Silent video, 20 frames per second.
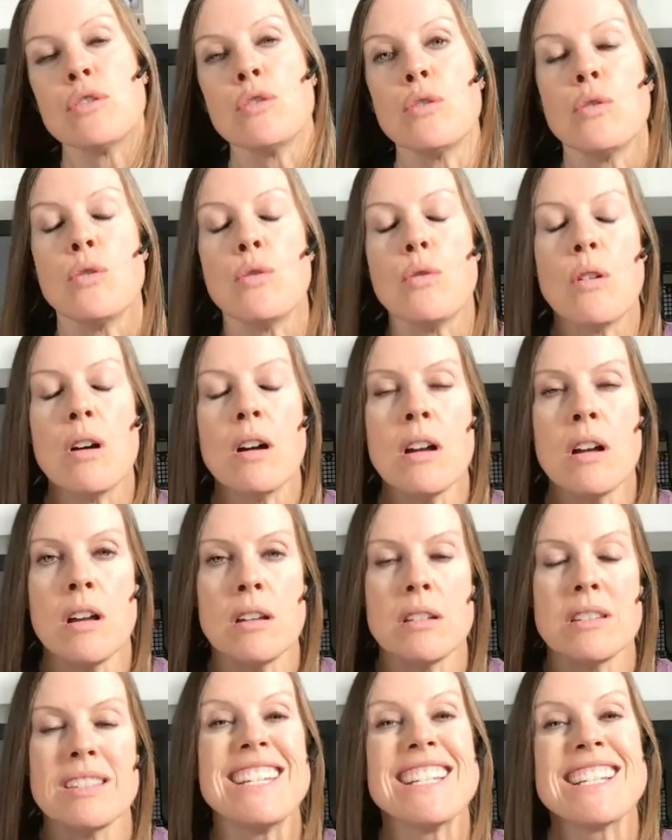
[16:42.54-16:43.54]
to
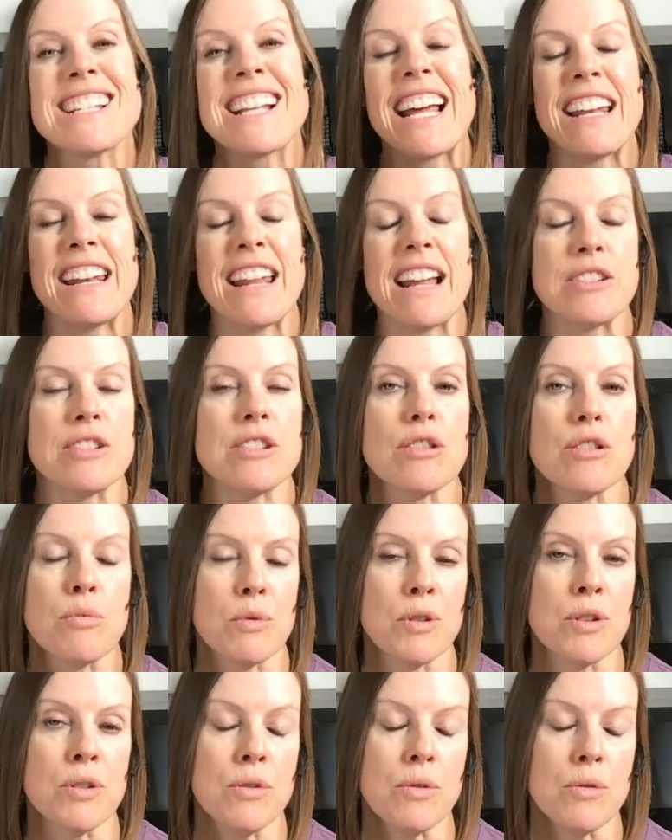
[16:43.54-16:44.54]
disconnect
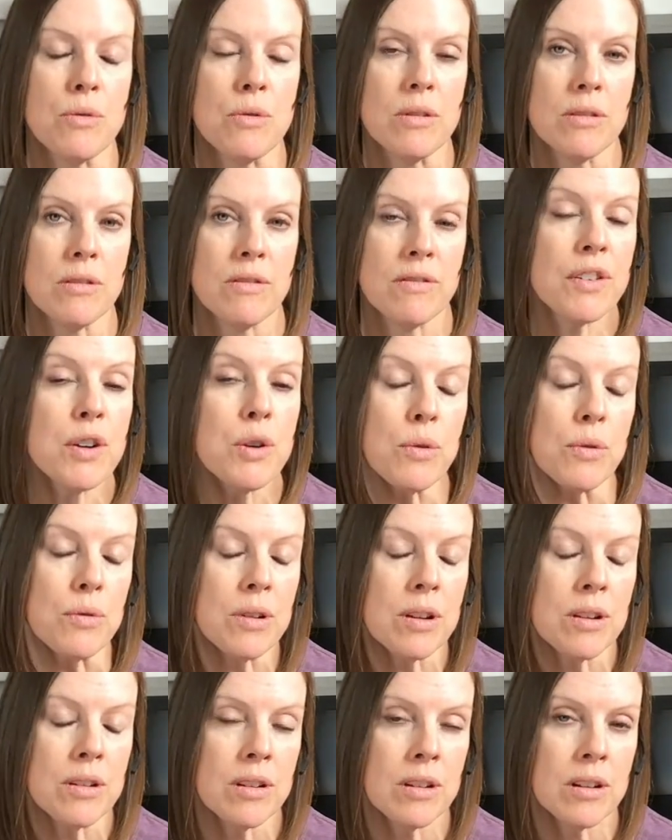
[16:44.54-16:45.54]
through food.